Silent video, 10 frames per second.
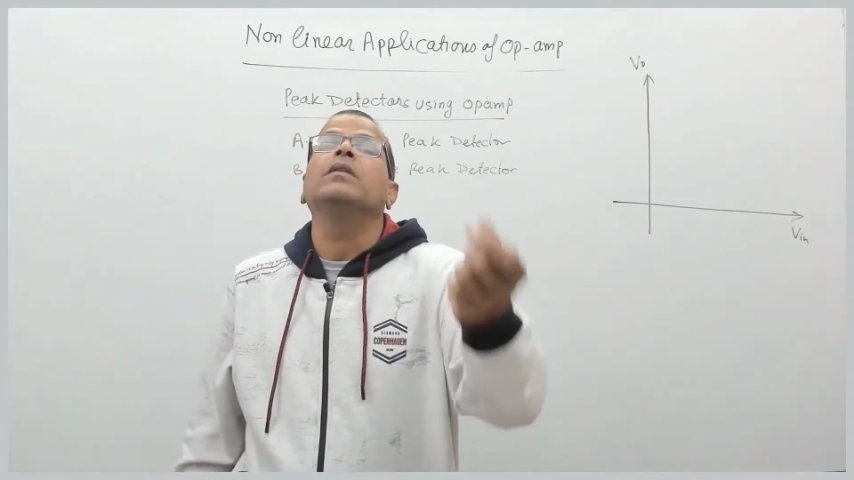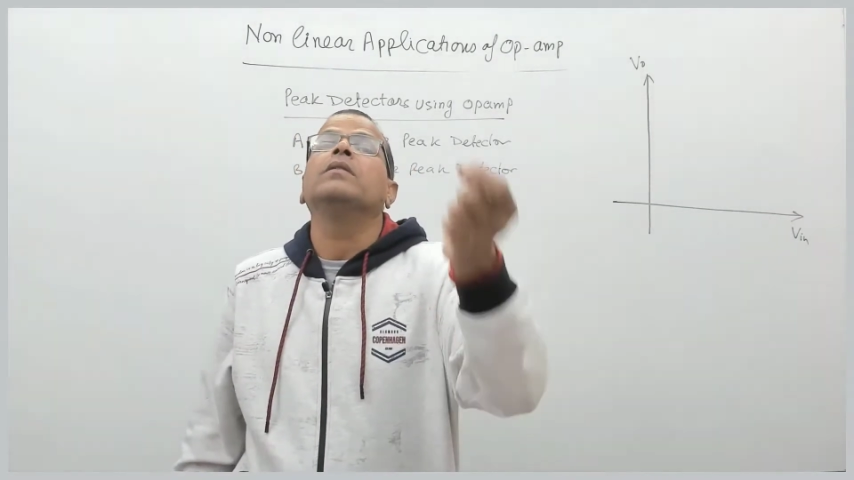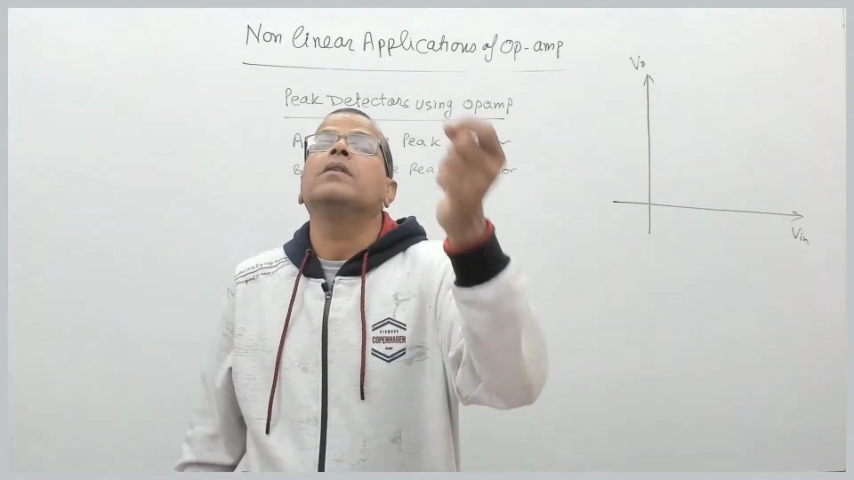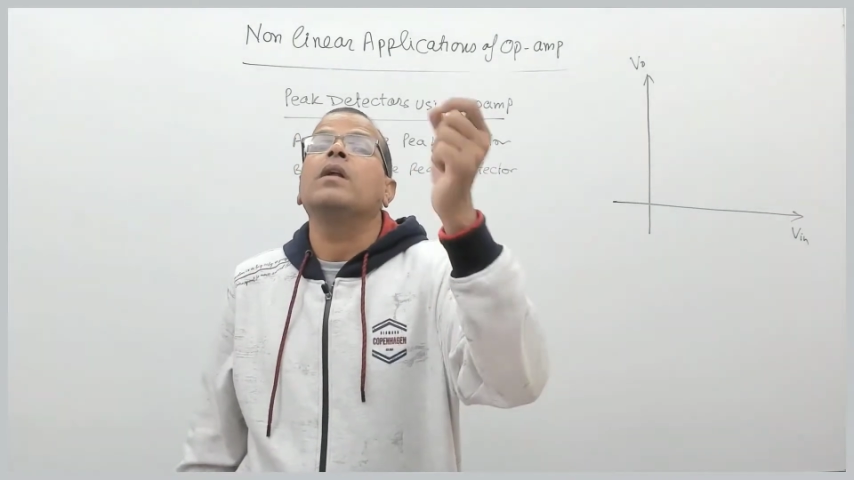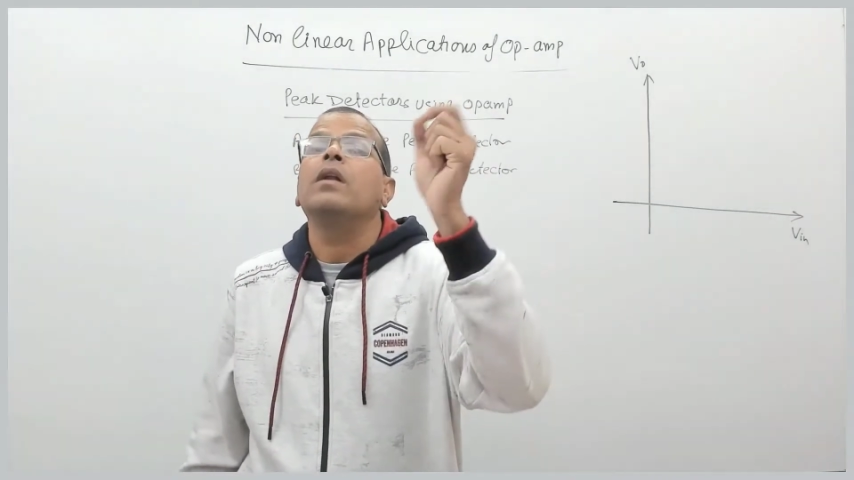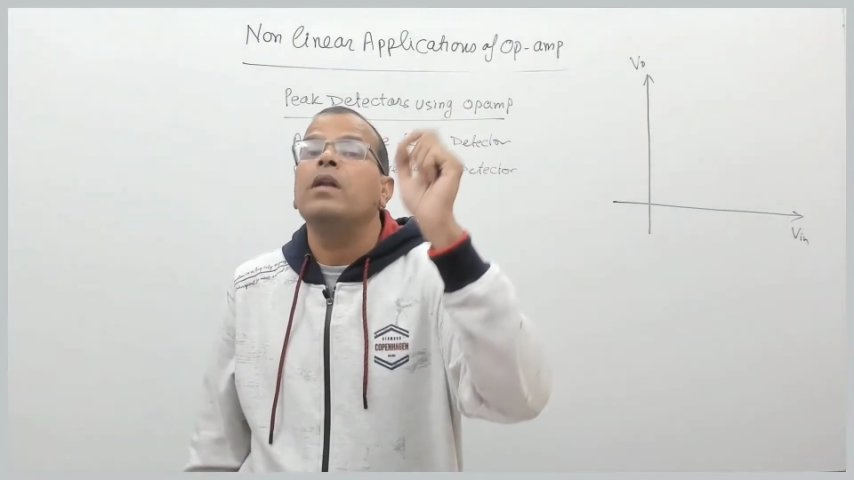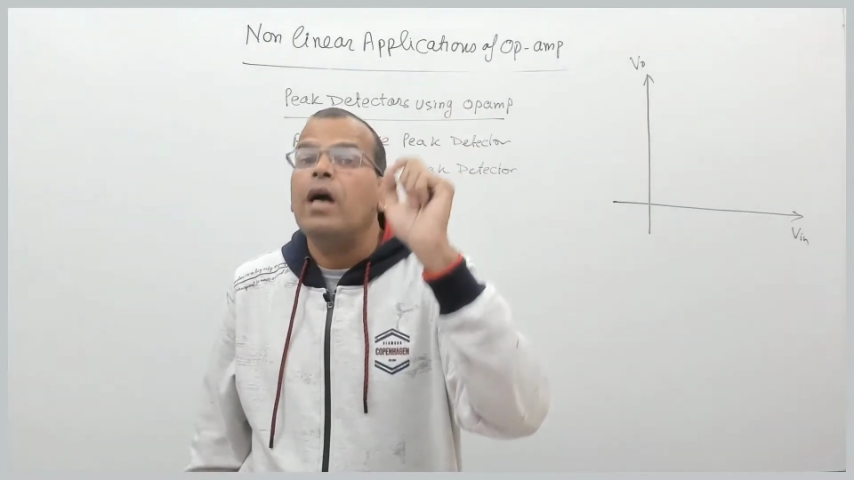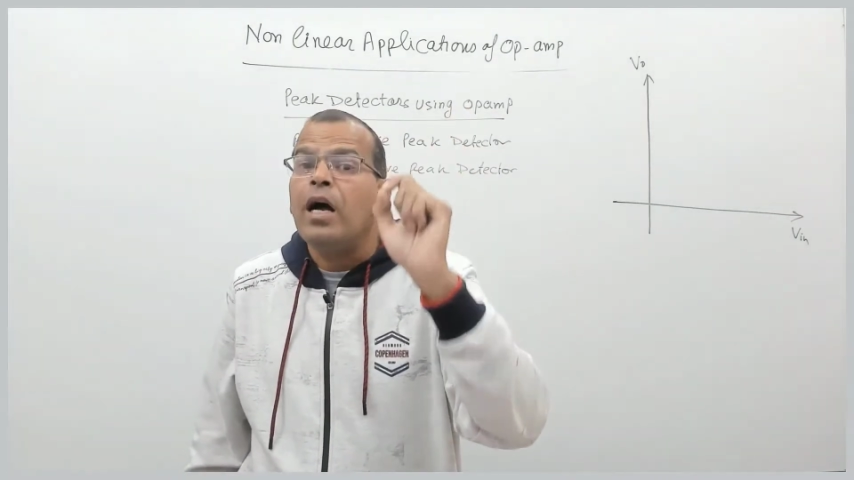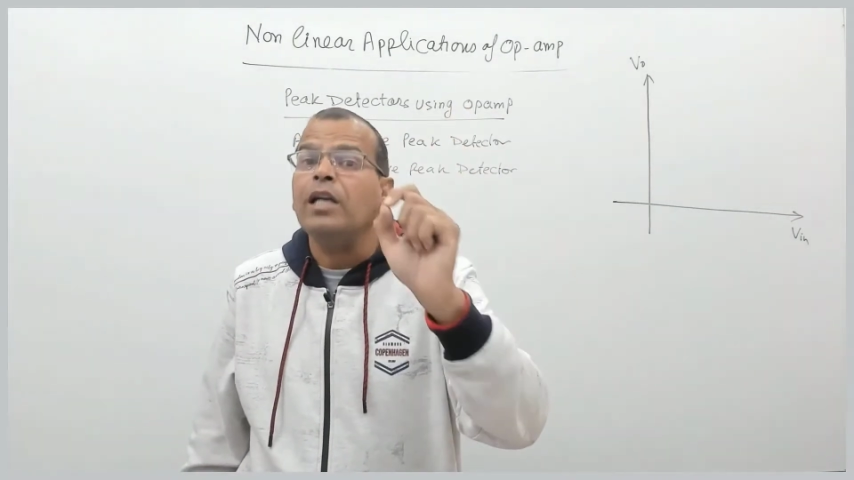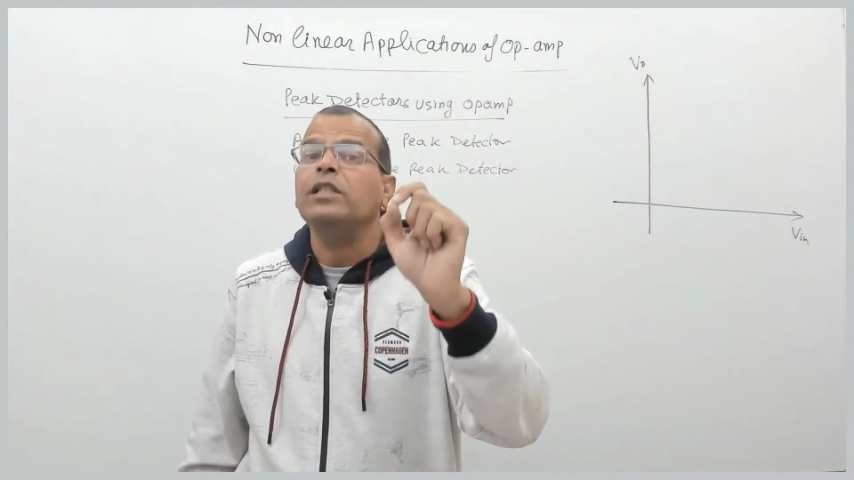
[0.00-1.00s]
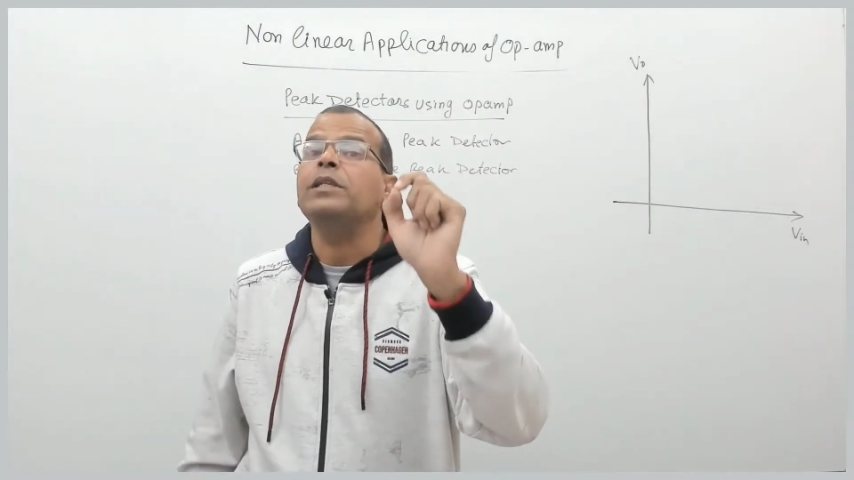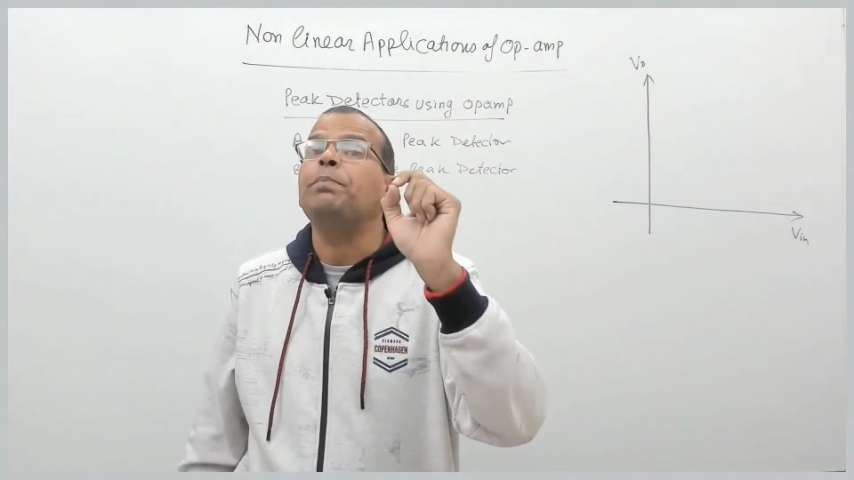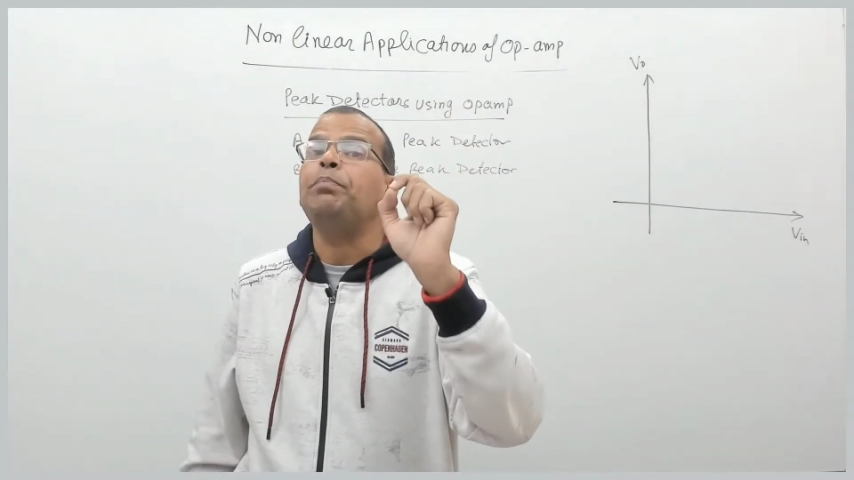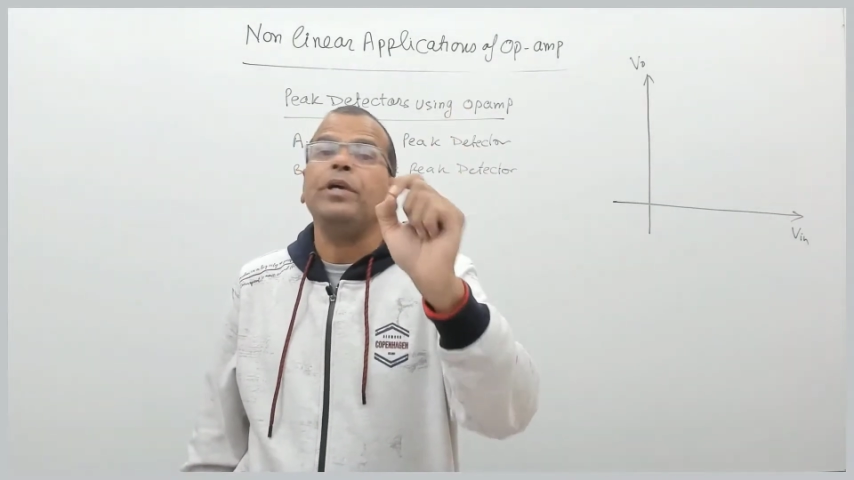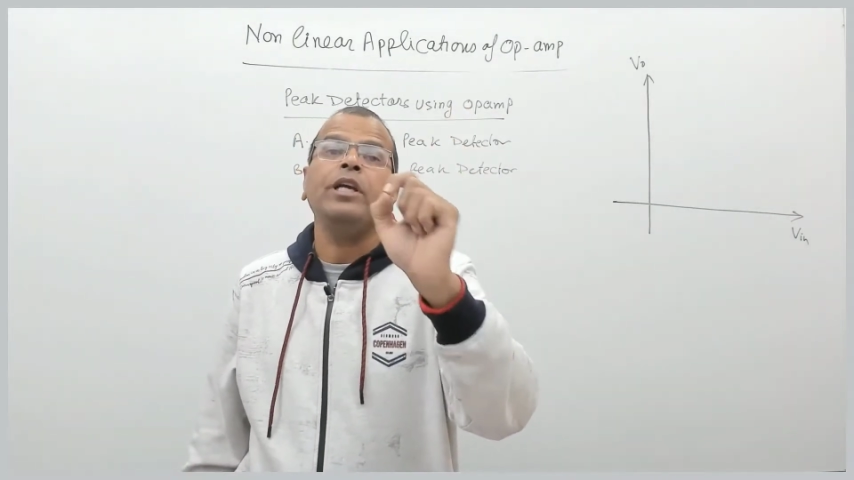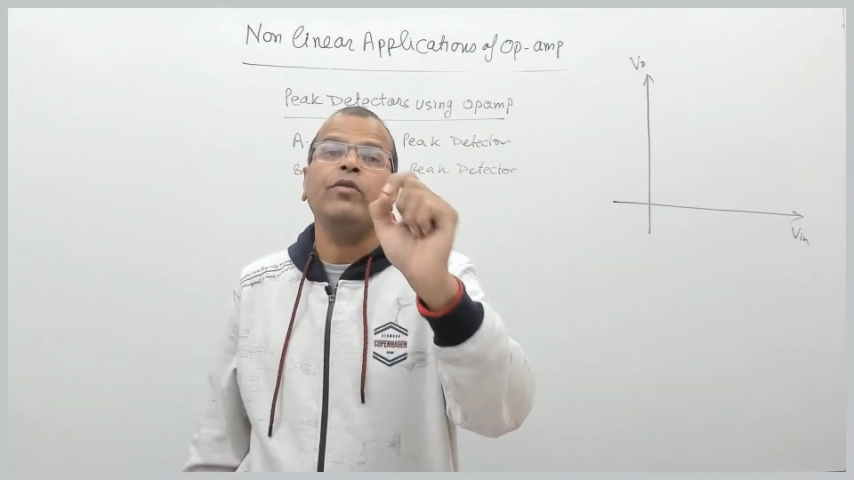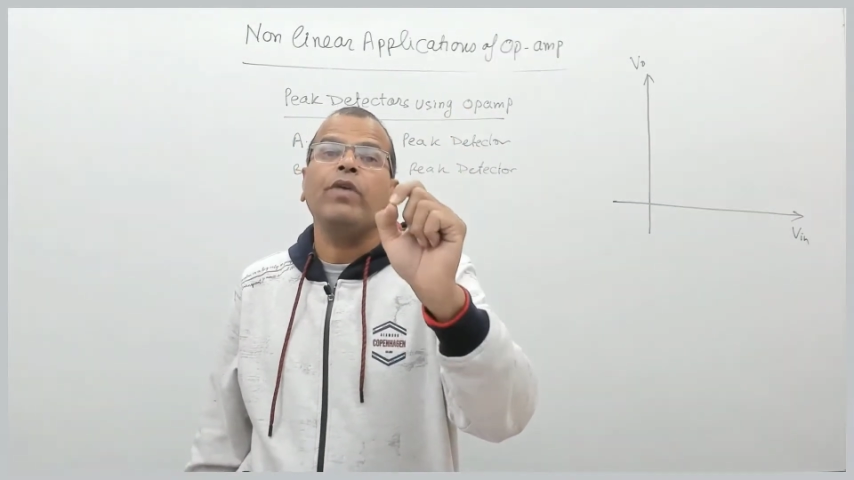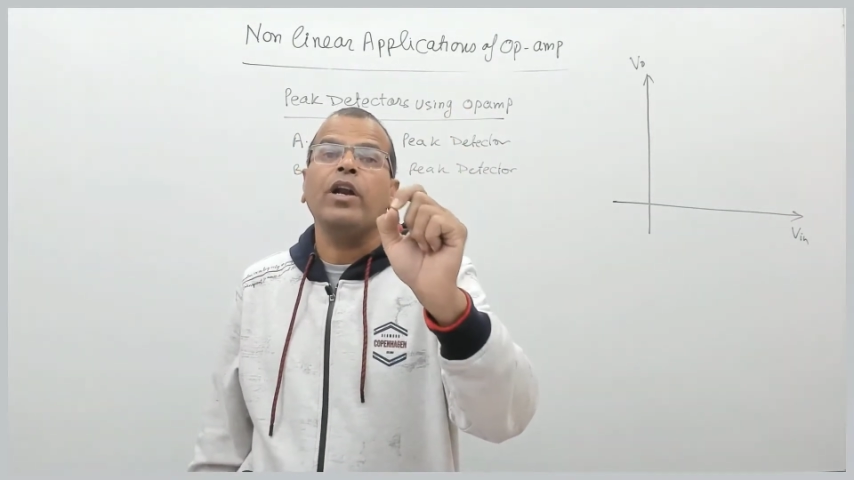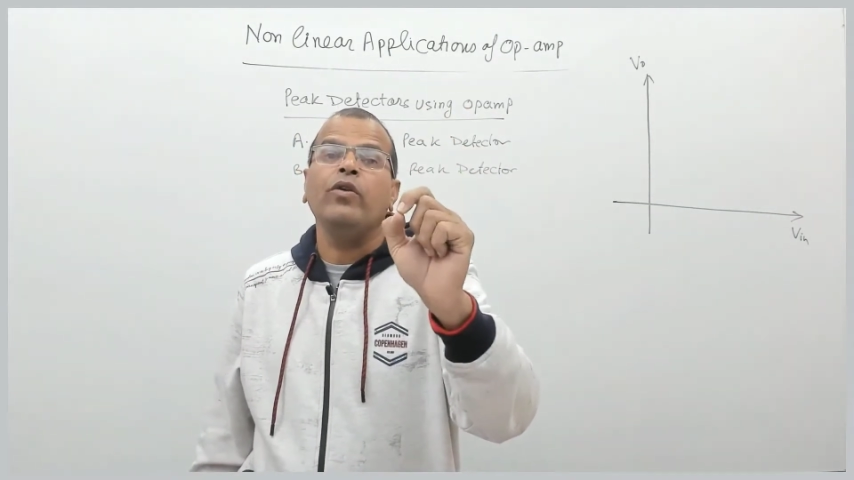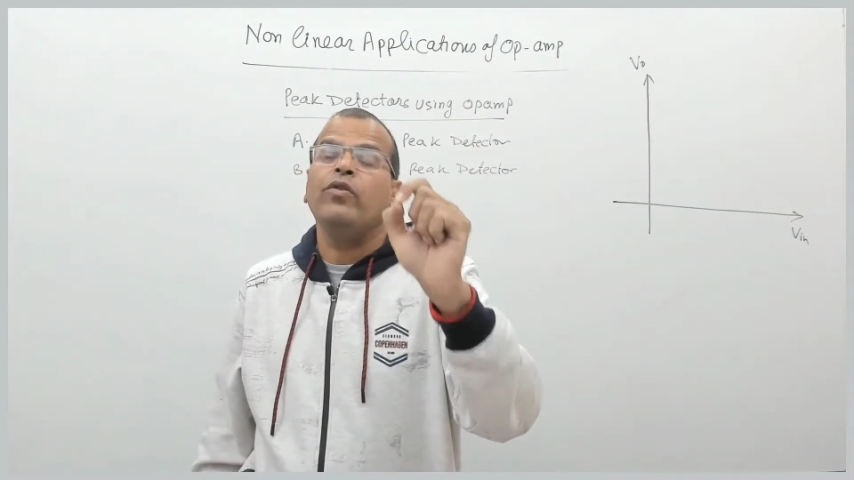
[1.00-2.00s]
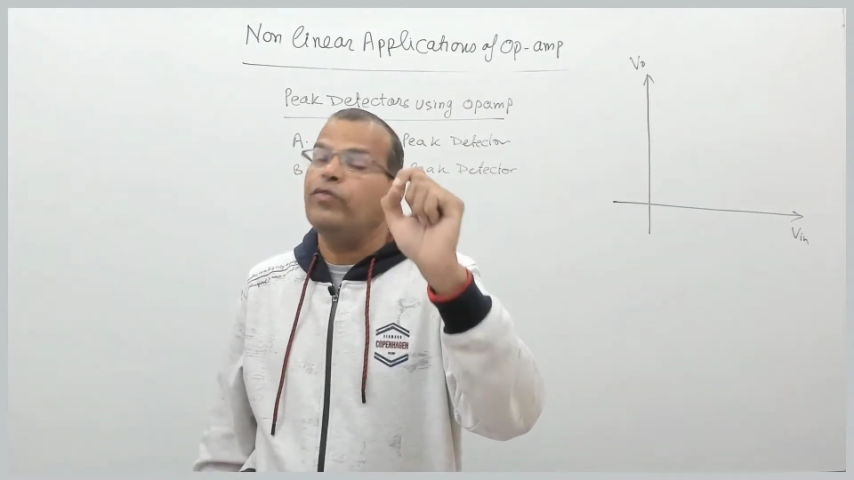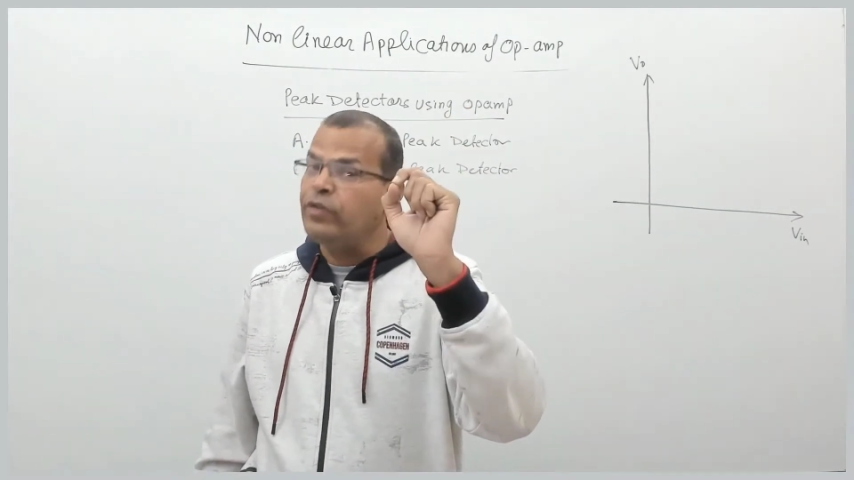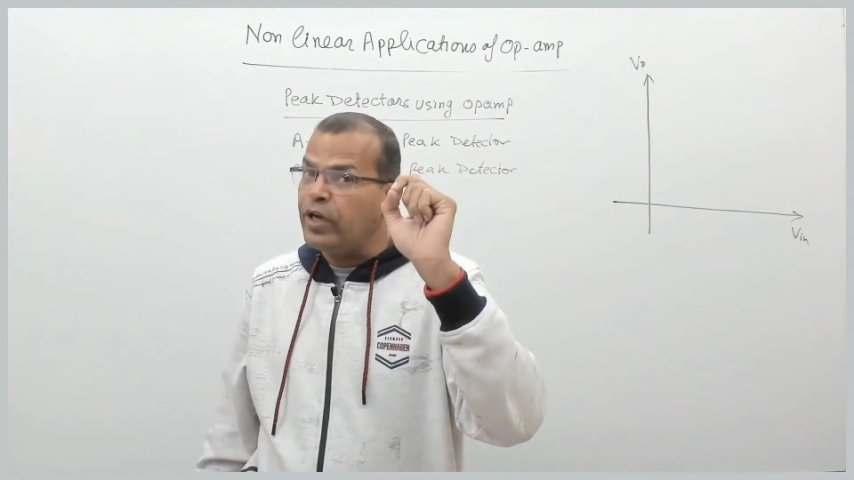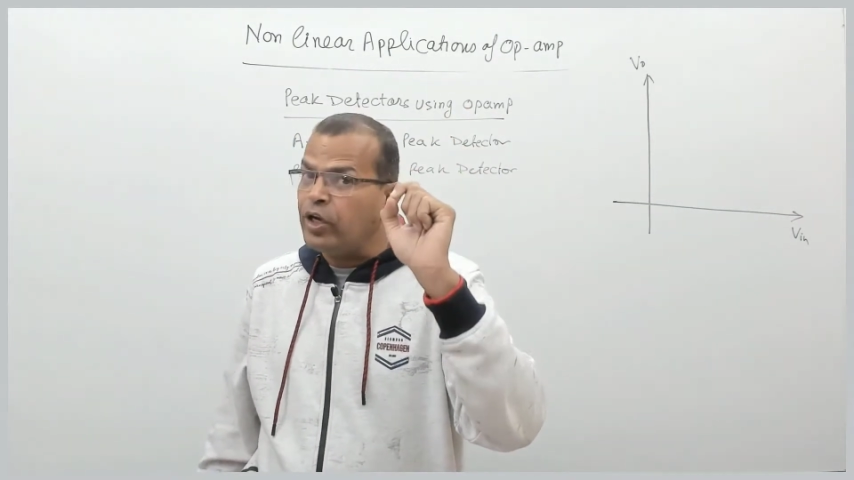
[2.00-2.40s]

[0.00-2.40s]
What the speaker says: the last peak value of the